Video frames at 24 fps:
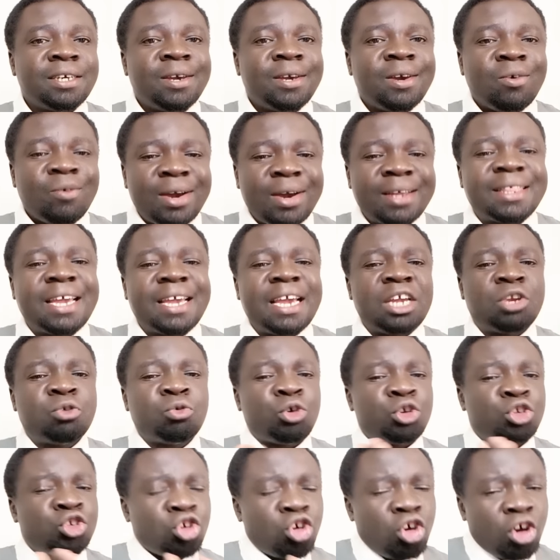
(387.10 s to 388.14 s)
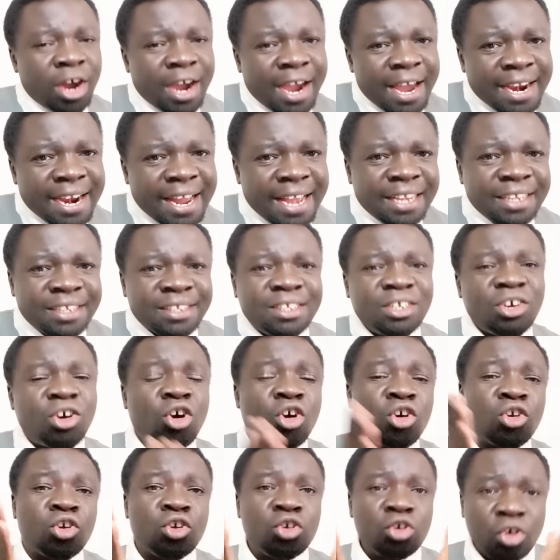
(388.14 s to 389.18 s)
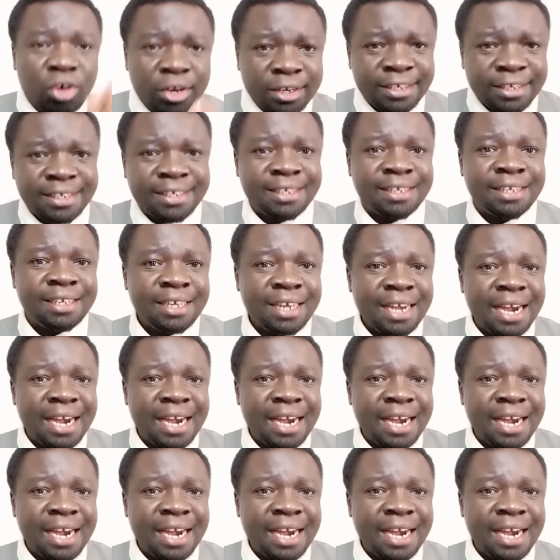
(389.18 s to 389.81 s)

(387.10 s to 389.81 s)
Whether it was organized or not,